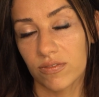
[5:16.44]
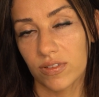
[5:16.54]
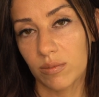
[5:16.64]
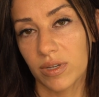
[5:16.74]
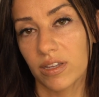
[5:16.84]

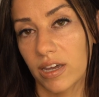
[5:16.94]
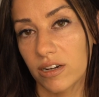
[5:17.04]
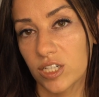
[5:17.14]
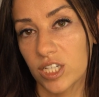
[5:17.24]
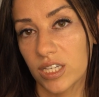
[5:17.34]
female
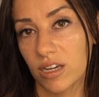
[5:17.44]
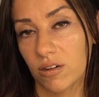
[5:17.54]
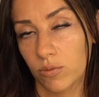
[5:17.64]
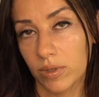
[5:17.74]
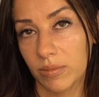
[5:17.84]
energy,
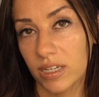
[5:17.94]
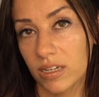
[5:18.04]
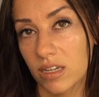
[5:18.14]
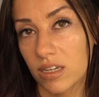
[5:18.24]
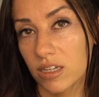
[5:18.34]
on
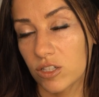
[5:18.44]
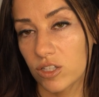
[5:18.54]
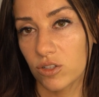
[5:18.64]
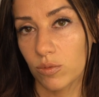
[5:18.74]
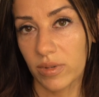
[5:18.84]
women,
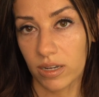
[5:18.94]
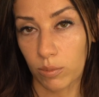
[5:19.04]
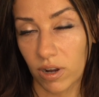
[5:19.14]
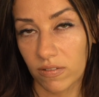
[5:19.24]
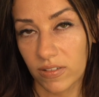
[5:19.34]
to make a
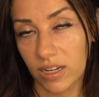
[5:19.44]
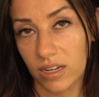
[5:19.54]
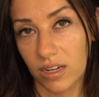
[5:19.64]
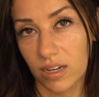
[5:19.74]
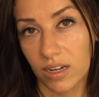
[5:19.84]
profit.
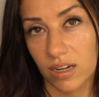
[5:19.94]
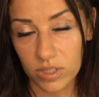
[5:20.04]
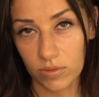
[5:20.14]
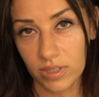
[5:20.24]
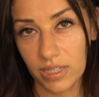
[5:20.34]

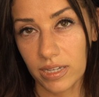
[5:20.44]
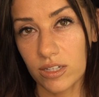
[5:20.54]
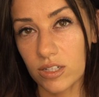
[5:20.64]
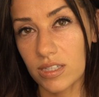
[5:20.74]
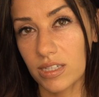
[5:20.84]
What's really
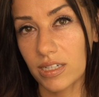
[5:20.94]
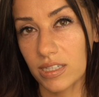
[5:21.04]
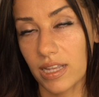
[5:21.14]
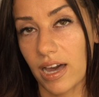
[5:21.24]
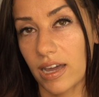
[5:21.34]
interesting is
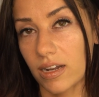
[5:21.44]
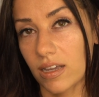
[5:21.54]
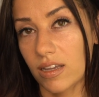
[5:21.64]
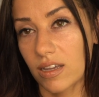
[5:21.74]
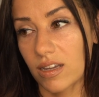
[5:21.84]
that
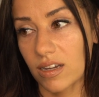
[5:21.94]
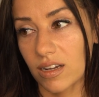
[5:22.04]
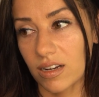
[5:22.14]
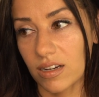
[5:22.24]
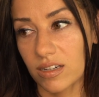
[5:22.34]

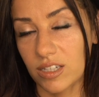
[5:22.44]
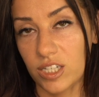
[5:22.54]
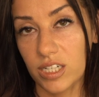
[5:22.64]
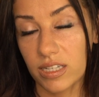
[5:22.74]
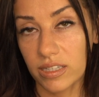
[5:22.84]

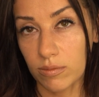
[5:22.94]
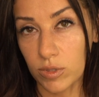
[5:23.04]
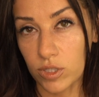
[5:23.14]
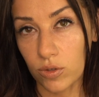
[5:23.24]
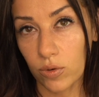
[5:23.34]
she
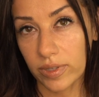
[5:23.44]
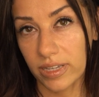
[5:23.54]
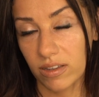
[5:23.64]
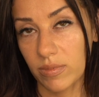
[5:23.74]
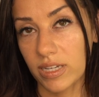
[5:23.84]
claims to only
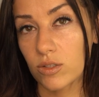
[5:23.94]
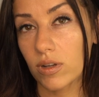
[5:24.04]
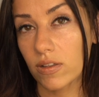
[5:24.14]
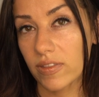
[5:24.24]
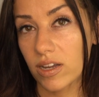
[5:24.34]
have made
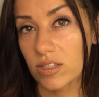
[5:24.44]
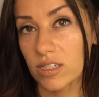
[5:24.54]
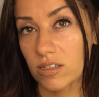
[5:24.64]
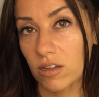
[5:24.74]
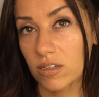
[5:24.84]

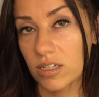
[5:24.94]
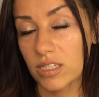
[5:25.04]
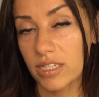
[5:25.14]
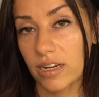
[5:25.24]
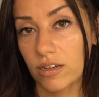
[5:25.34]

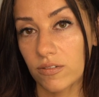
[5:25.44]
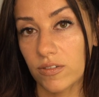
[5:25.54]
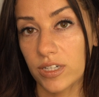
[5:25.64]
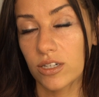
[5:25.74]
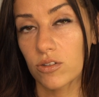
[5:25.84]
$12,000, yet her
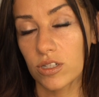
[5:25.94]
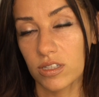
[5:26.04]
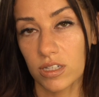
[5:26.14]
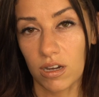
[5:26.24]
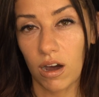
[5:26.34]
videos are
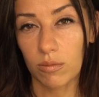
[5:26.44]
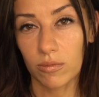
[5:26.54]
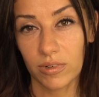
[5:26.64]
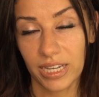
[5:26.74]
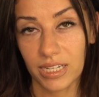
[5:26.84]
the top
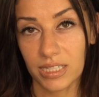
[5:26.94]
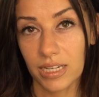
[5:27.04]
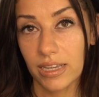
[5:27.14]
ranked,